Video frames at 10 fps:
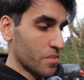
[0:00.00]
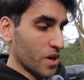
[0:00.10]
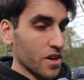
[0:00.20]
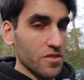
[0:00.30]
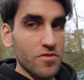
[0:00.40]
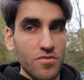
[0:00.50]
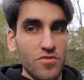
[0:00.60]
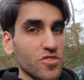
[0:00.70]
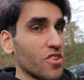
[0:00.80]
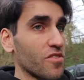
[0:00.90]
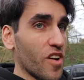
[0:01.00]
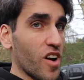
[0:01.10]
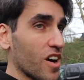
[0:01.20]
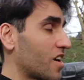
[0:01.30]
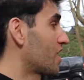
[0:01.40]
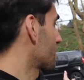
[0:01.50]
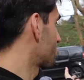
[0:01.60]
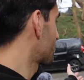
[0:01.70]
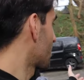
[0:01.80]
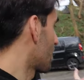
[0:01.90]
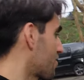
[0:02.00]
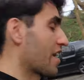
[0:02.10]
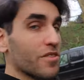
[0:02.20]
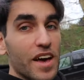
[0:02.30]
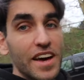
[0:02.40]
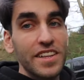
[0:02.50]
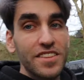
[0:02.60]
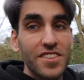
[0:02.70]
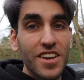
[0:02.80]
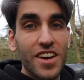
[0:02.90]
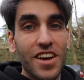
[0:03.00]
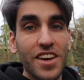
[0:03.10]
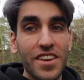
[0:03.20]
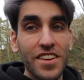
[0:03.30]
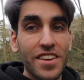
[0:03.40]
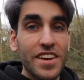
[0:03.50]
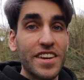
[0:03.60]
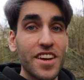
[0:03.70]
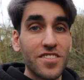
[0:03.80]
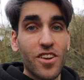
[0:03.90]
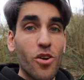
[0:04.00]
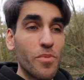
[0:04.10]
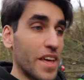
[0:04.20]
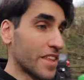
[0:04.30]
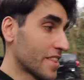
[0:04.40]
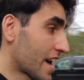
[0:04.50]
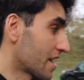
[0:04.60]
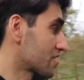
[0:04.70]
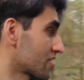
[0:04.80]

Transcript: But so far, I found that it does a lot better than that.